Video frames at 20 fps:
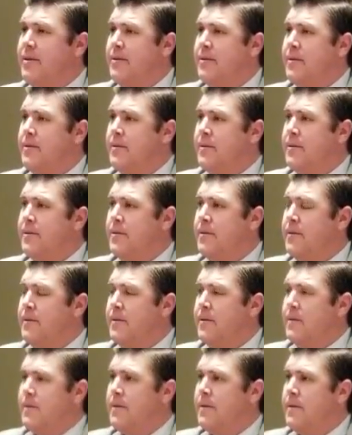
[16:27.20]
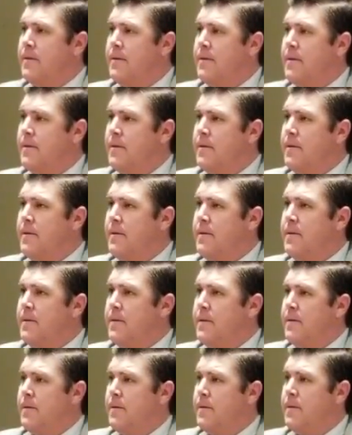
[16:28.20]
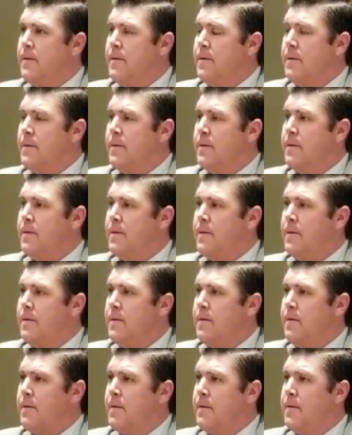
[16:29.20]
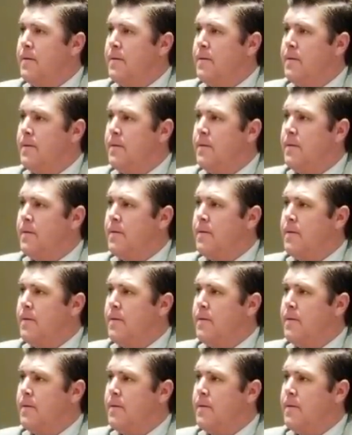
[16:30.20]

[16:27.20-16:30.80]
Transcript: [no speech]